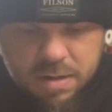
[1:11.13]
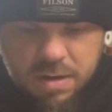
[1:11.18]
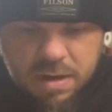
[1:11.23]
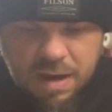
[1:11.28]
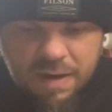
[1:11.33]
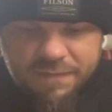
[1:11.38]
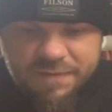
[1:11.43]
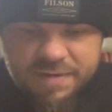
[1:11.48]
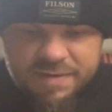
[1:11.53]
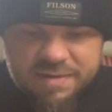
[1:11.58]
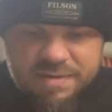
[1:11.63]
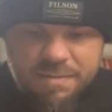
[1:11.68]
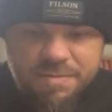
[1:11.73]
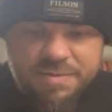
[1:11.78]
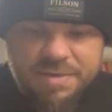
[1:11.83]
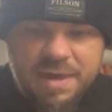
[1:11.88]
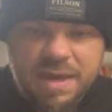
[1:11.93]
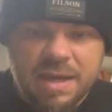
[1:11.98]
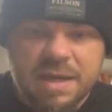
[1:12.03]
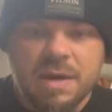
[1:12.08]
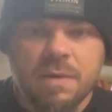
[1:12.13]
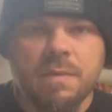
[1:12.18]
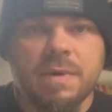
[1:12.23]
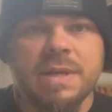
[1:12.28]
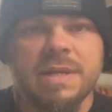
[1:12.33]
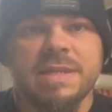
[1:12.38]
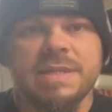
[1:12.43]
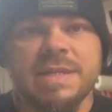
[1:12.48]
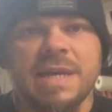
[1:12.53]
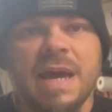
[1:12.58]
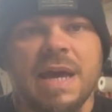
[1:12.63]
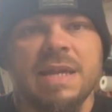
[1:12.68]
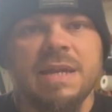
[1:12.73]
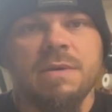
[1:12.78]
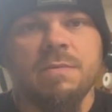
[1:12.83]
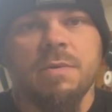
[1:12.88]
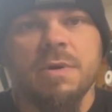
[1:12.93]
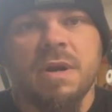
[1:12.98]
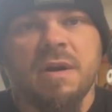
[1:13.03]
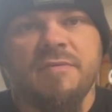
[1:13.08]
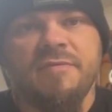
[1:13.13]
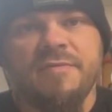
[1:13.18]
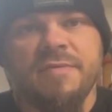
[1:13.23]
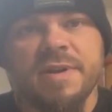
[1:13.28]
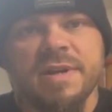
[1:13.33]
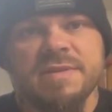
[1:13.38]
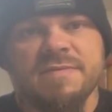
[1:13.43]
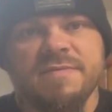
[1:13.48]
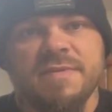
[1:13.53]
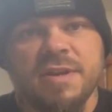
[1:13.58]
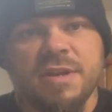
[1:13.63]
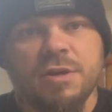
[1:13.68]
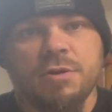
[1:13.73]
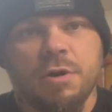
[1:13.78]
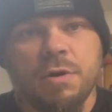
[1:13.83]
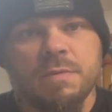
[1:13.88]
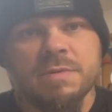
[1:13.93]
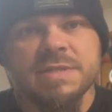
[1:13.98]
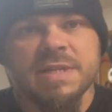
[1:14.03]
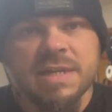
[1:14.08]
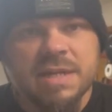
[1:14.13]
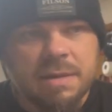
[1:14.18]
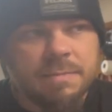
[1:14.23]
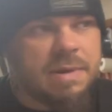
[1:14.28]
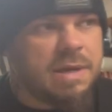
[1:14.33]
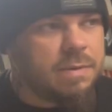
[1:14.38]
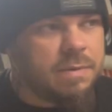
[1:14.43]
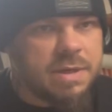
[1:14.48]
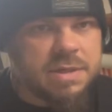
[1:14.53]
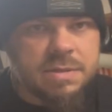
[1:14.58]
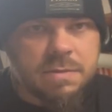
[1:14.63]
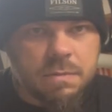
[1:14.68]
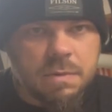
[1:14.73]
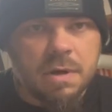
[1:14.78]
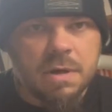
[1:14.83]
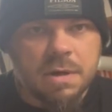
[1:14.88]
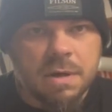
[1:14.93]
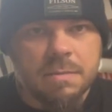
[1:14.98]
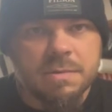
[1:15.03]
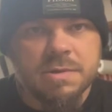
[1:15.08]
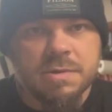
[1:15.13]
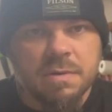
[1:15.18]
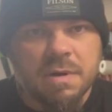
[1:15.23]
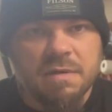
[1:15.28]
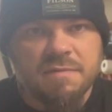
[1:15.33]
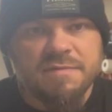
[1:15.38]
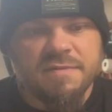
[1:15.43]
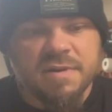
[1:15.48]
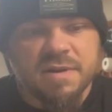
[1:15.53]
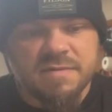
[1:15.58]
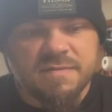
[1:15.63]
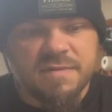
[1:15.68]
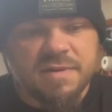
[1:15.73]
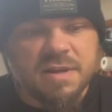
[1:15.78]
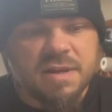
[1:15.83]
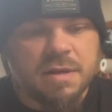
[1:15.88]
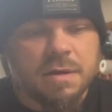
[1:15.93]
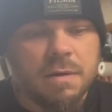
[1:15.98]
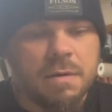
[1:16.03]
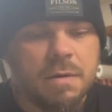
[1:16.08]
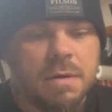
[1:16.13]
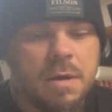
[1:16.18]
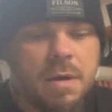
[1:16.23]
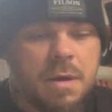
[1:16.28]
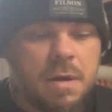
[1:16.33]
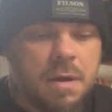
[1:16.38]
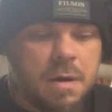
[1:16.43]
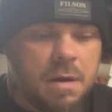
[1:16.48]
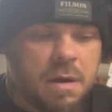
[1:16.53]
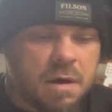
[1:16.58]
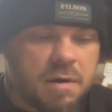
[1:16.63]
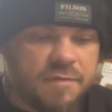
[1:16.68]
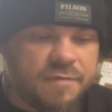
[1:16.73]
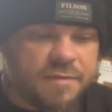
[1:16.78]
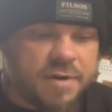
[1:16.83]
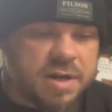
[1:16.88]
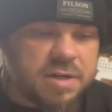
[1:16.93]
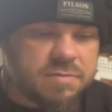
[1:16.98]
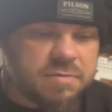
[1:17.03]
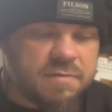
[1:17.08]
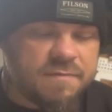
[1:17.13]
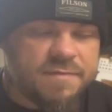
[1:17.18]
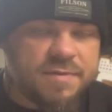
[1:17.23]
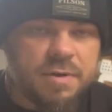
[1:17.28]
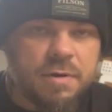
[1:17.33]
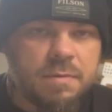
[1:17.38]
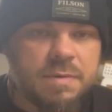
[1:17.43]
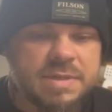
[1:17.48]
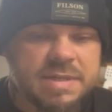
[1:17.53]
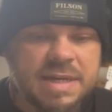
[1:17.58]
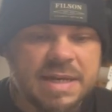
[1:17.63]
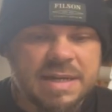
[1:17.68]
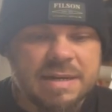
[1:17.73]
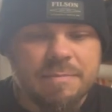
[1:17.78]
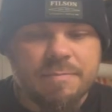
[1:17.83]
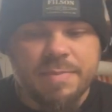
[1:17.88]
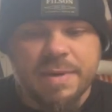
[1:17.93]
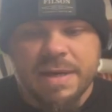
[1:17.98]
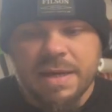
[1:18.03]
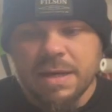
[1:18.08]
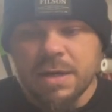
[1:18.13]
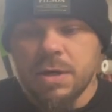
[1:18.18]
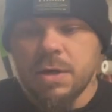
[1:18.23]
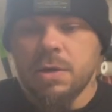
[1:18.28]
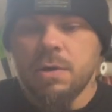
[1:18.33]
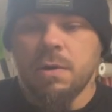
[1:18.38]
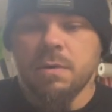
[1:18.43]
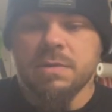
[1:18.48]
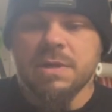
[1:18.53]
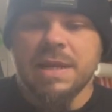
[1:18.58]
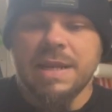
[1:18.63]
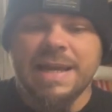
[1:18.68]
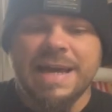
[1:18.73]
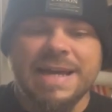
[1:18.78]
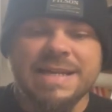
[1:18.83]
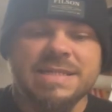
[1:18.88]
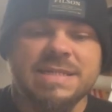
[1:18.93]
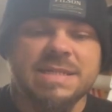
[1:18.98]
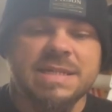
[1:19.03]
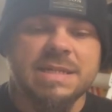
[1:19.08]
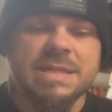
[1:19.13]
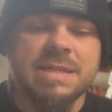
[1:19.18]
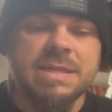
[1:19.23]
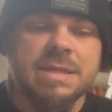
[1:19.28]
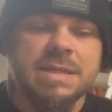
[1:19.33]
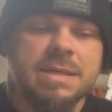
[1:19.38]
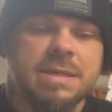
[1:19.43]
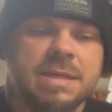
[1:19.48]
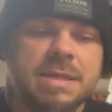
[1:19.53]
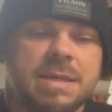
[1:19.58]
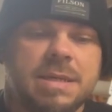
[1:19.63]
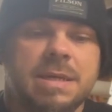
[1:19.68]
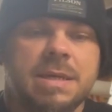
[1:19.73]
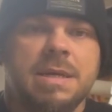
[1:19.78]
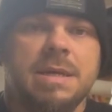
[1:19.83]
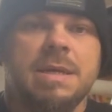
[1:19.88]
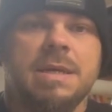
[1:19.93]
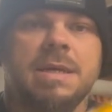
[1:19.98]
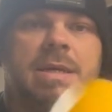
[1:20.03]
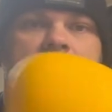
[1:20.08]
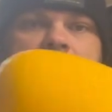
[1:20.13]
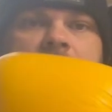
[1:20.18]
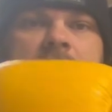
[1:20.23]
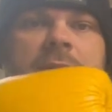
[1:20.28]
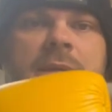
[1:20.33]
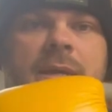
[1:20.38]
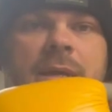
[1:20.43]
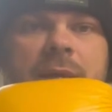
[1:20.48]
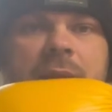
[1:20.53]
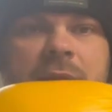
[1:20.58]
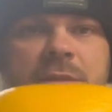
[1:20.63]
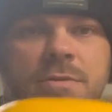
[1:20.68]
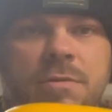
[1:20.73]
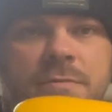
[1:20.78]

After some thinking, we decided what our first video was gonna be, which, welcome to our first video. Our first review was gonna be a good old classic, Cleto